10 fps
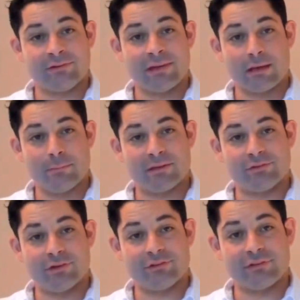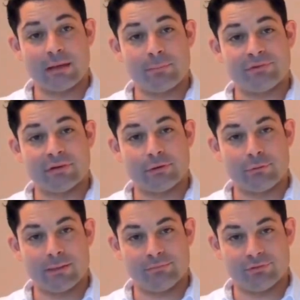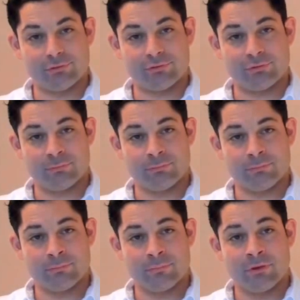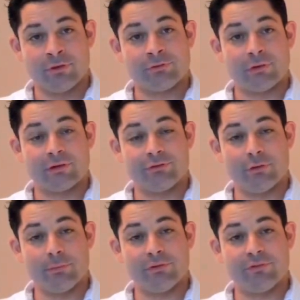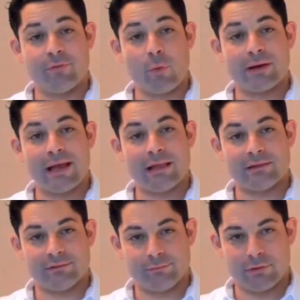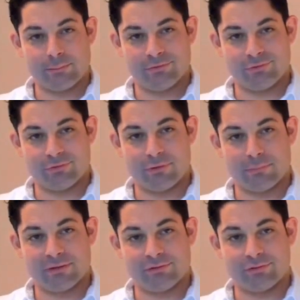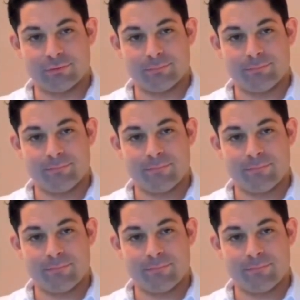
The second mixture is 10% grape juice, so it contributes 4 gallons of grape juice to the mixture.